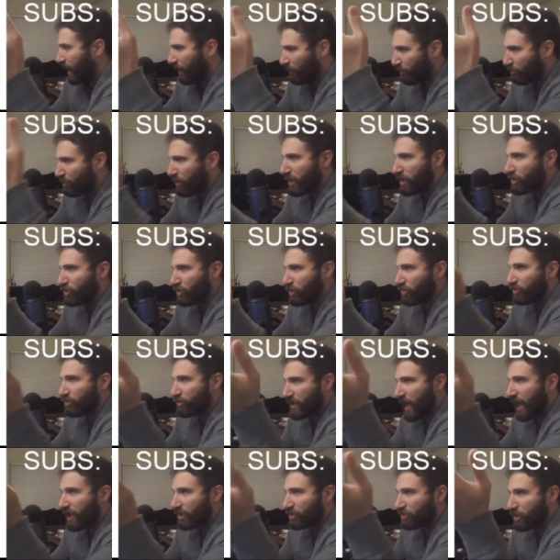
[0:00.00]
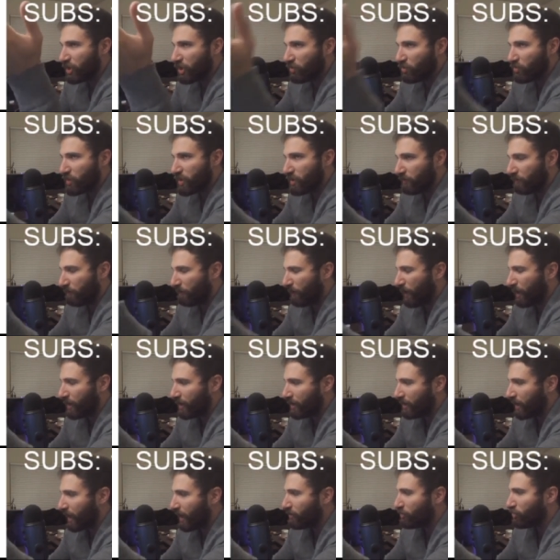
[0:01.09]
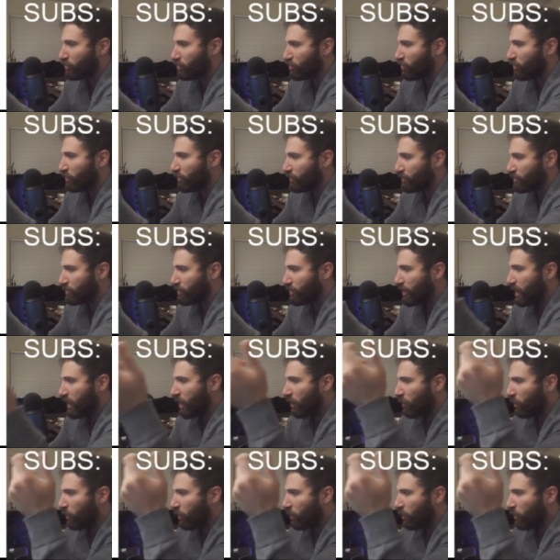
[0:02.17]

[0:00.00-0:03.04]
I'm pretty sure there's actually a real fucking labor shortage.